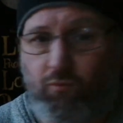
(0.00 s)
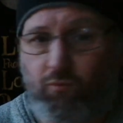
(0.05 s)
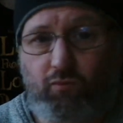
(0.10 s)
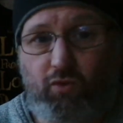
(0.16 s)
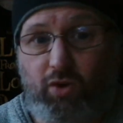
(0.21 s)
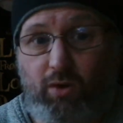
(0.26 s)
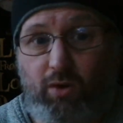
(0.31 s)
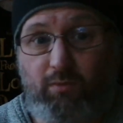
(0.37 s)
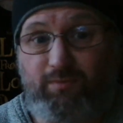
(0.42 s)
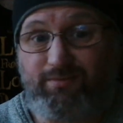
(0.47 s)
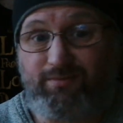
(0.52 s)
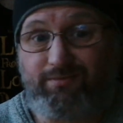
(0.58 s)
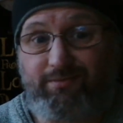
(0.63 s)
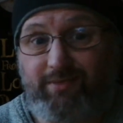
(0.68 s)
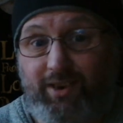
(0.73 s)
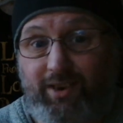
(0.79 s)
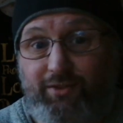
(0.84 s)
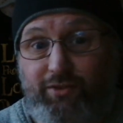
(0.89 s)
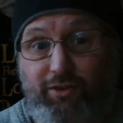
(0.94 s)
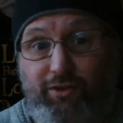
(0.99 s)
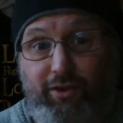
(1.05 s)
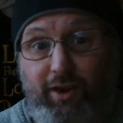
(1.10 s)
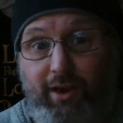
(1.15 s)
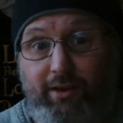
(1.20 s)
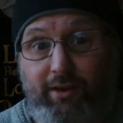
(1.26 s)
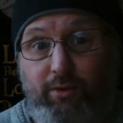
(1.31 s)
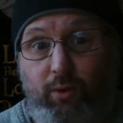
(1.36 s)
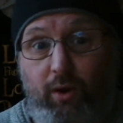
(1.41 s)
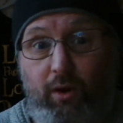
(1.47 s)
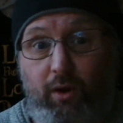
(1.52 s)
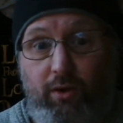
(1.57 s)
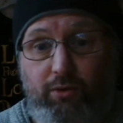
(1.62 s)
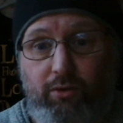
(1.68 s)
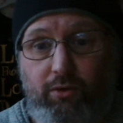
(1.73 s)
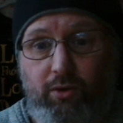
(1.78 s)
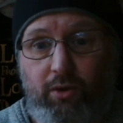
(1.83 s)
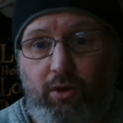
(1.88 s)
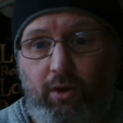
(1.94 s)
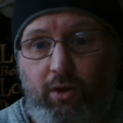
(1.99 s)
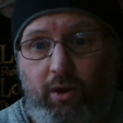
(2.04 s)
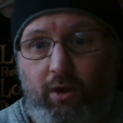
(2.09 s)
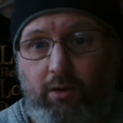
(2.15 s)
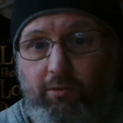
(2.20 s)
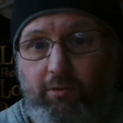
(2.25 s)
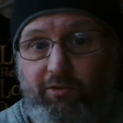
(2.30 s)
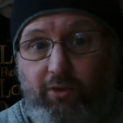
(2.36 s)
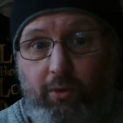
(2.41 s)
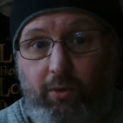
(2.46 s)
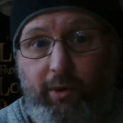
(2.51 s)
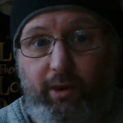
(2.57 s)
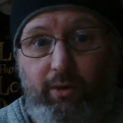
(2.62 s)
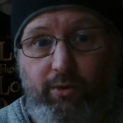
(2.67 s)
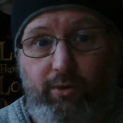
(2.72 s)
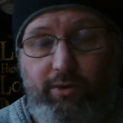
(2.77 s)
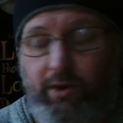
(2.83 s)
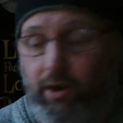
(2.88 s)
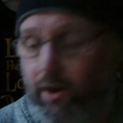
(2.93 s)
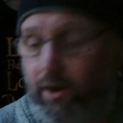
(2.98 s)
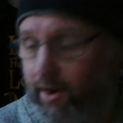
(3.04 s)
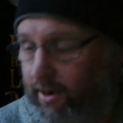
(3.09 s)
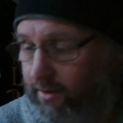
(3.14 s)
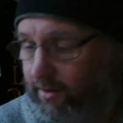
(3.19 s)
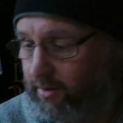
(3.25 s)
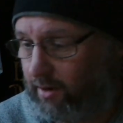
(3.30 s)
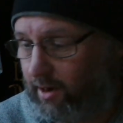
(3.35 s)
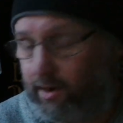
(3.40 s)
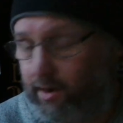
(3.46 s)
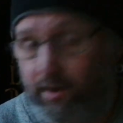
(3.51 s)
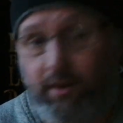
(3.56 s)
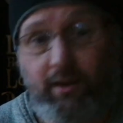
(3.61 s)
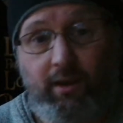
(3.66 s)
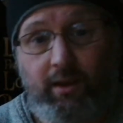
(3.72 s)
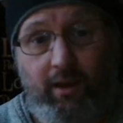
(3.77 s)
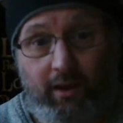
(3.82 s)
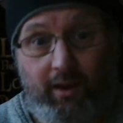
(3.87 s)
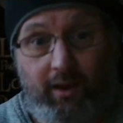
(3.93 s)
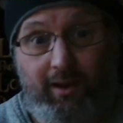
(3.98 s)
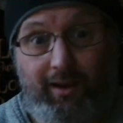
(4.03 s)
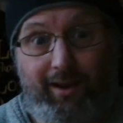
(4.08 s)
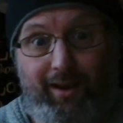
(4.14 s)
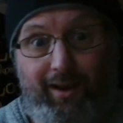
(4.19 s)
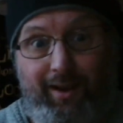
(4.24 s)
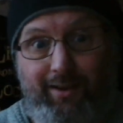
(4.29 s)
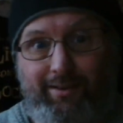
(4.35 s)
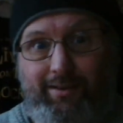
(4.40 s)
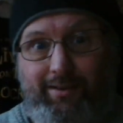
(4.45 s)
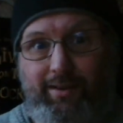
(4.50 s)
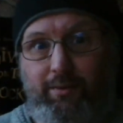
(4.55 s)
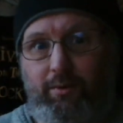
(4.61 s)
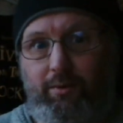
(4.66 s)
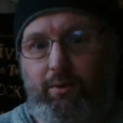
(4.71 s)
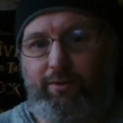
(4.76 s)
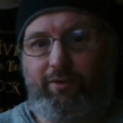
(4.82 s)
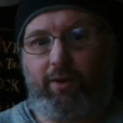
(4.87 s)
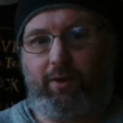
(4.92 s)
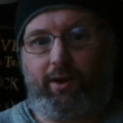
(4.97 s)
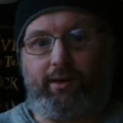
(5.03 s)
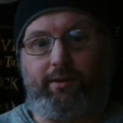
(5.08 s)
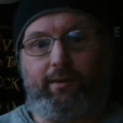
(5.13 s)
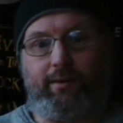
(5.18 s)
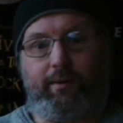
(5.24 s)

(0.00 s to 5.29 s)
So let's just get into a glass before we lose the light entirely and see what we find.